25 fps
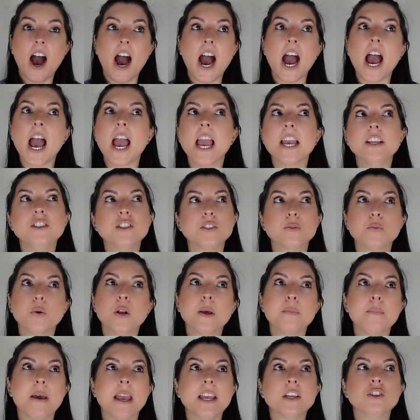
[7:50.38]
I just want
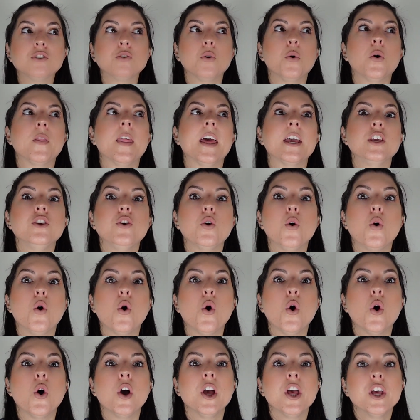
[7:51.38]
to make sure that
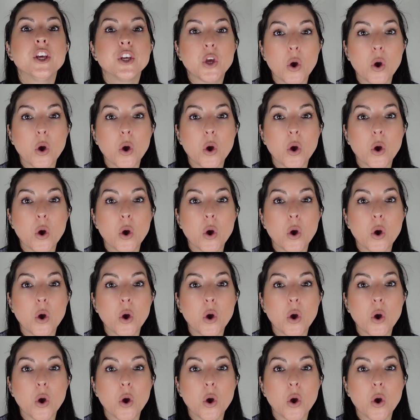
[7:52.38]
you're